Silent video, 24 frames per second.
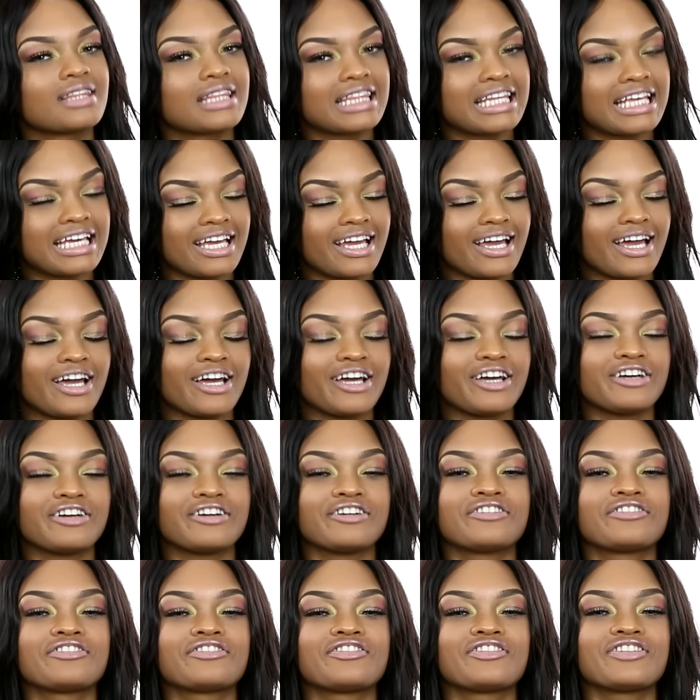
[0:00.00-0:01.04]
They have.
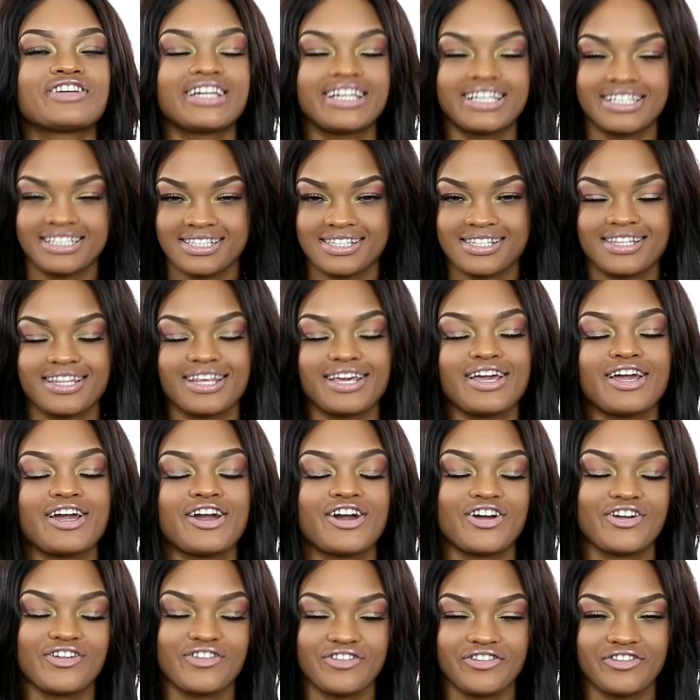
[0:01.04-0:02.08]
Before? Yes, they
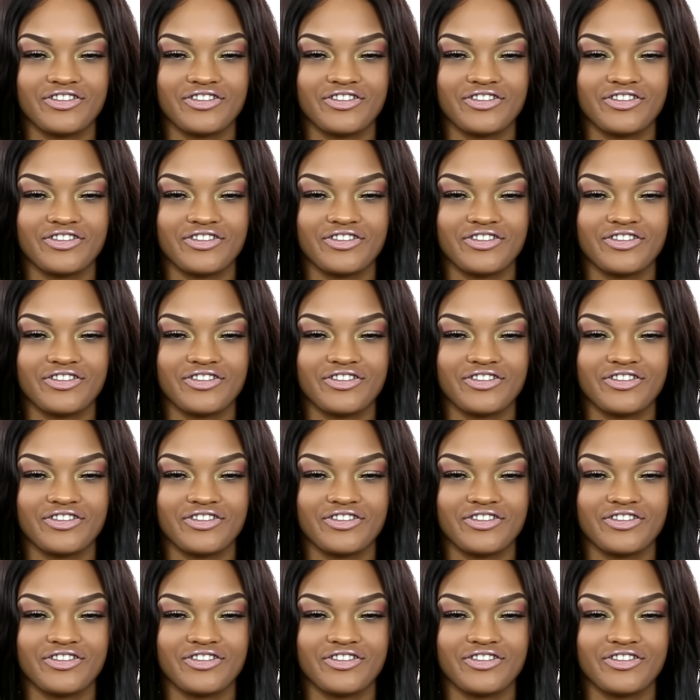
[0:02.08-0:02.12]
have.